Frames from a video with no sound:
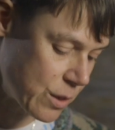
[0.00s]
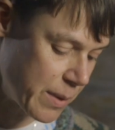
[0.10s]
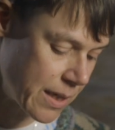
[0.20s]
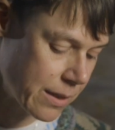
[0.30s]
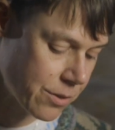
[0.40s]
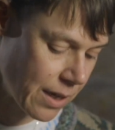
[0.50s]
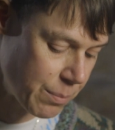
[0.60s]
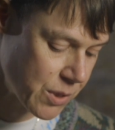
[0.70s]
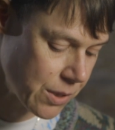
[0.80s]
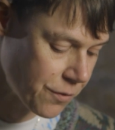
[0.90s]
to be a
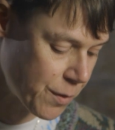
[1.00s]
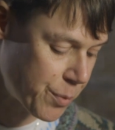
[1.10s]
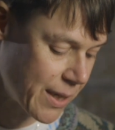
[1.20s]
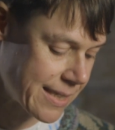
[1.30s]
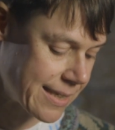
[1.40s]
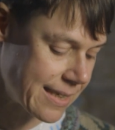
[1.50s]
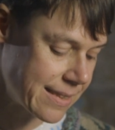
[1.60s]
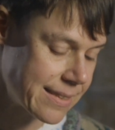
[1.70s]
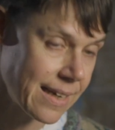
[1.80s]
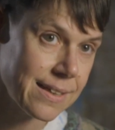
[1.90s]
corruption of a
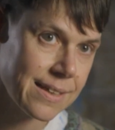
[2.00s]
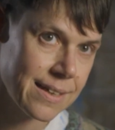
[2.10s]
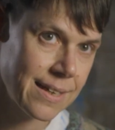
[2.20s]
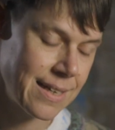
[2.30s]
precedent duck,